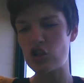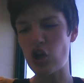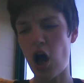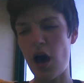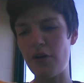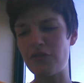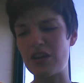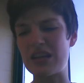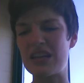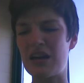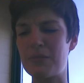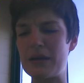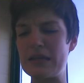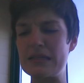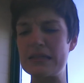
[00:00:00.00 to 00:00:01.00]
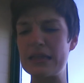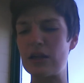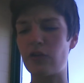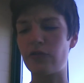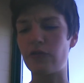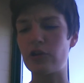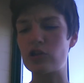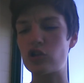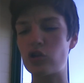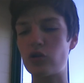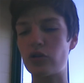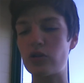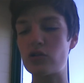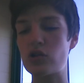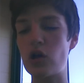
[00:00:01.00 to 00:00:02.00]
soft and nubby slid over his
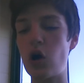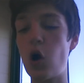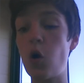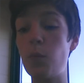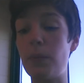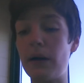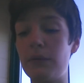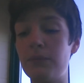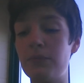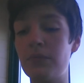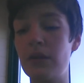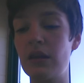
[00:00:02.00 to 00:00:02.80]
shoulders. Open!